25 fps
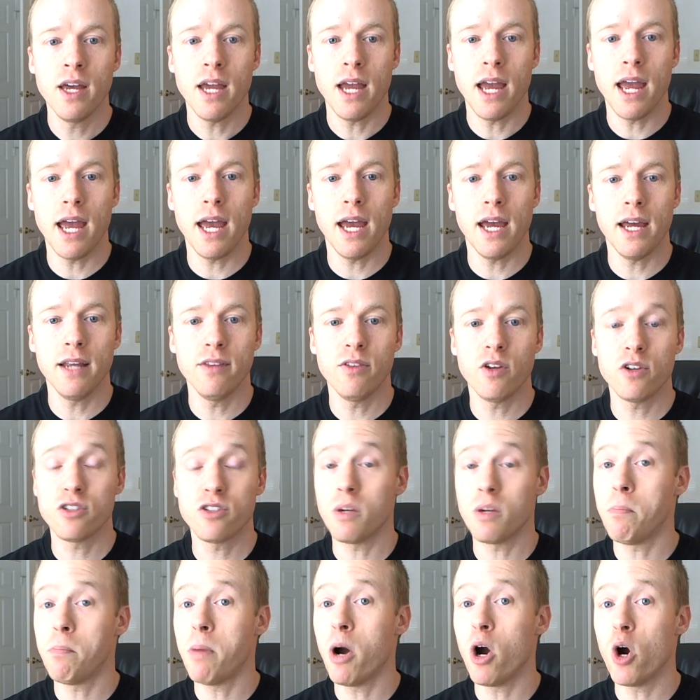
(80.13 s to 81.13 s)
And there's
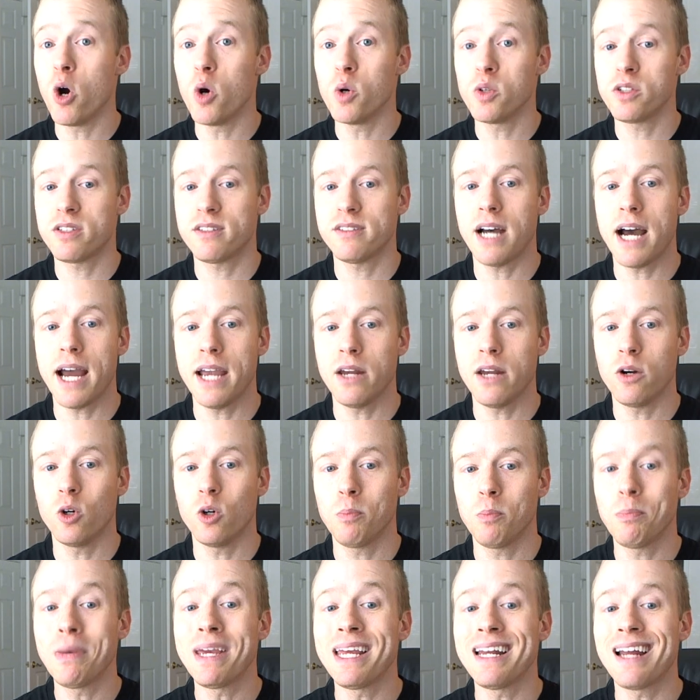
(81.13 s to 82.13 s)
a post
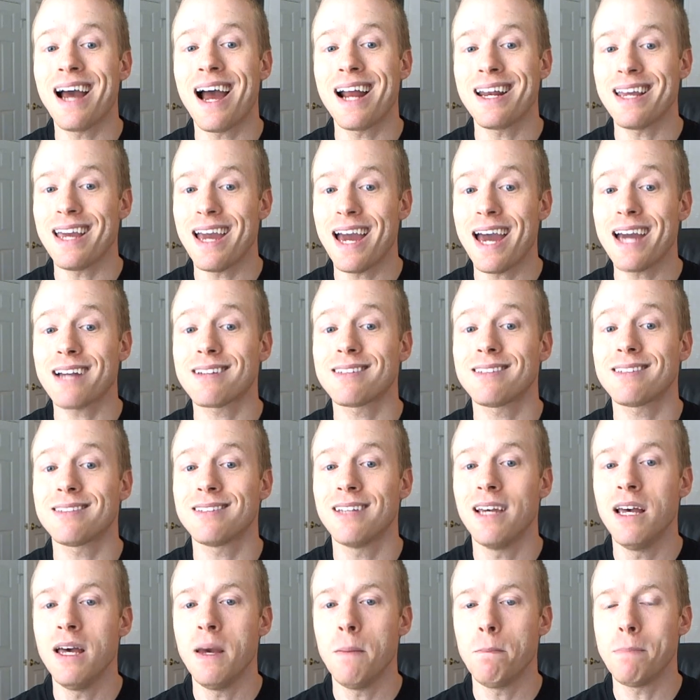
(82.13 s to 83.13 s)
titled
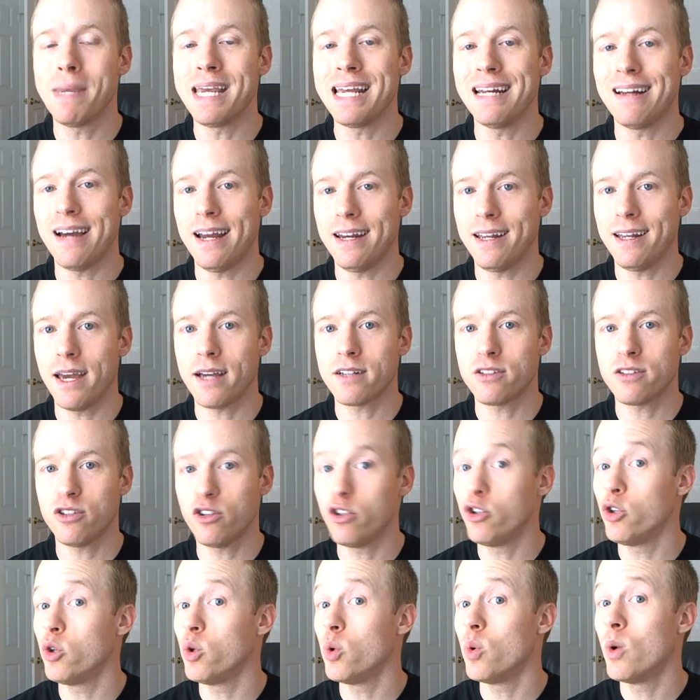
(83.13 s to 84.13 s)
P90X
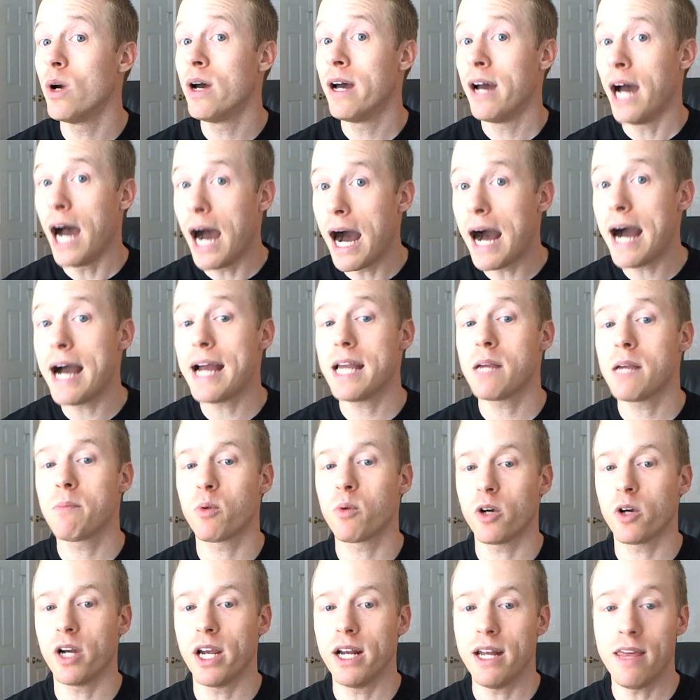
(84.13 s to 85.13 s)
P90X2
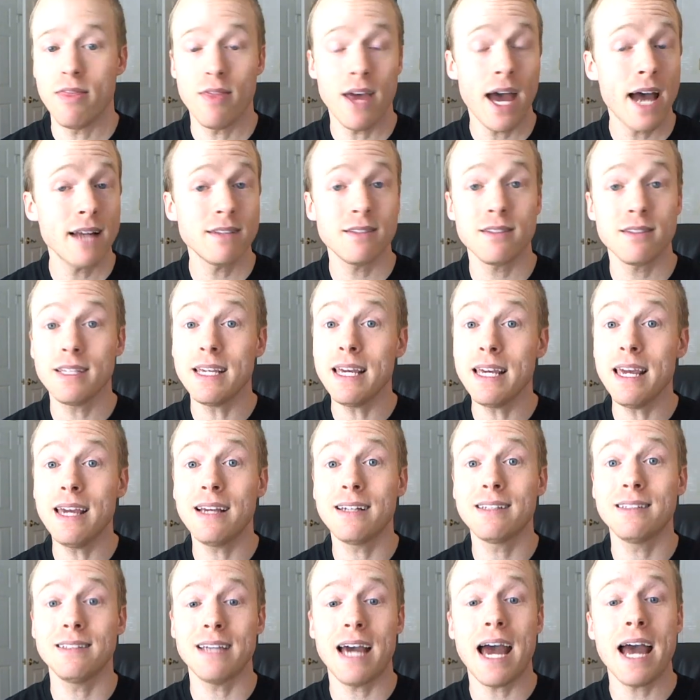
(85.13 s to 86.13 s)
hybrid, and that's the
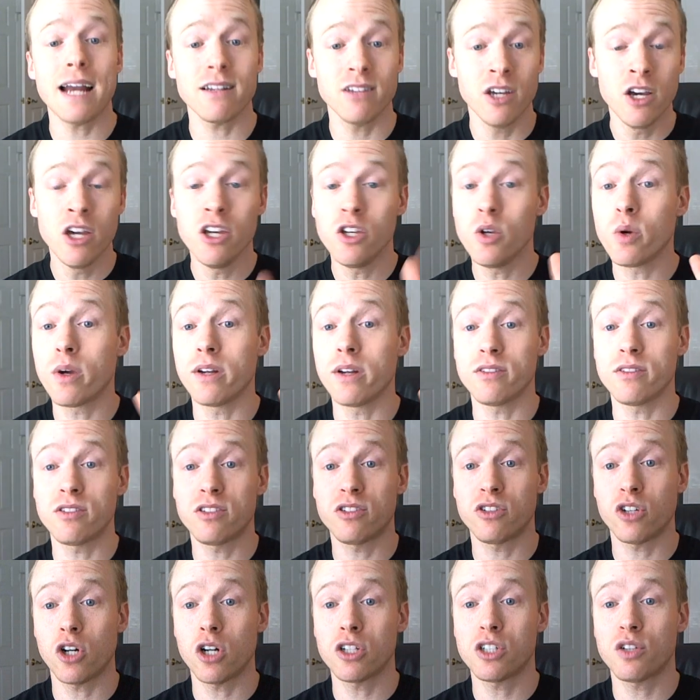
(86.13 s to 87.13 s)
exact, you can
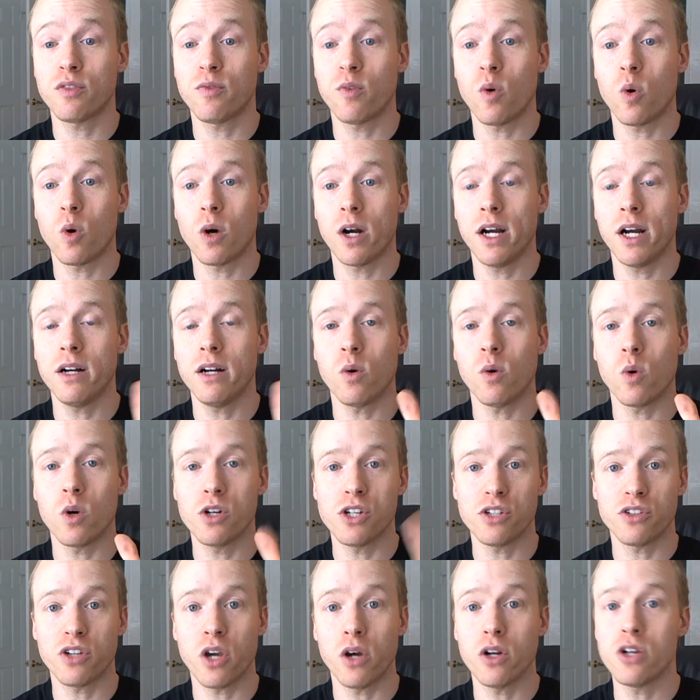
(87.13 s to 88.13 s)
search for it or
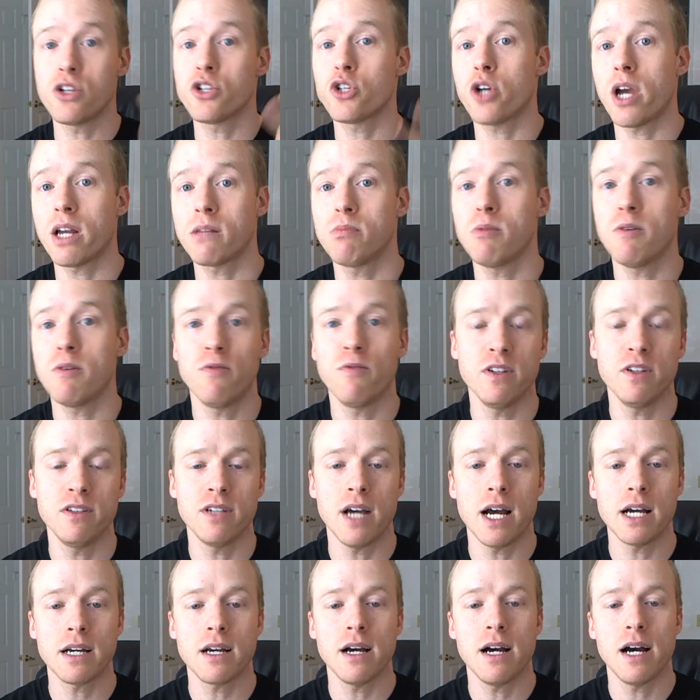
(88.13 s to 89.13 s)
just go to
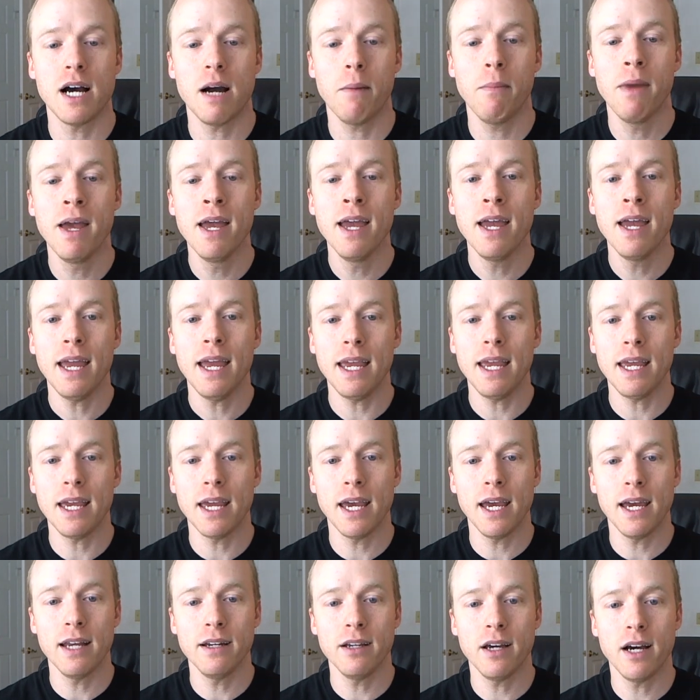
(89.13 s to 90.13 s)
TrekToBeFit.com
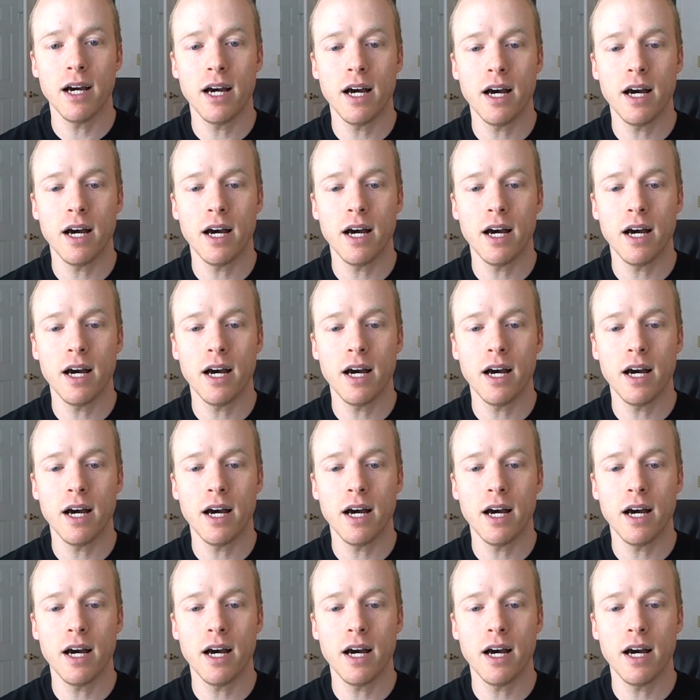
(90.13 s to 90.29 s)
and